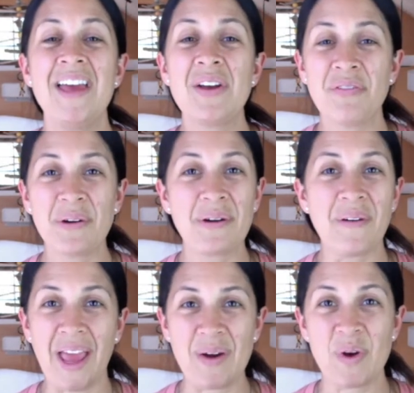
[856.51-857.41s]
If you're
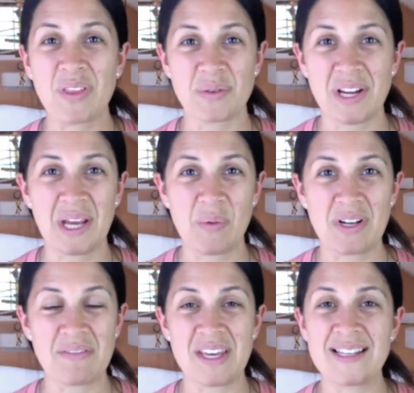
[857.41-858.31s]
okay with drinking
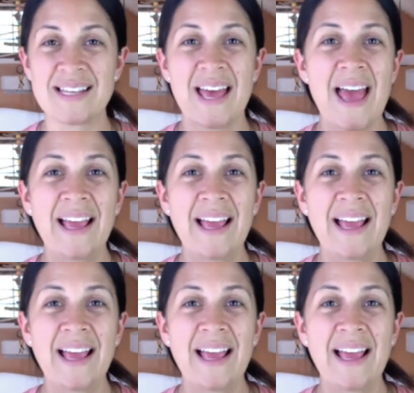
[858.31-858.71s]
one of these,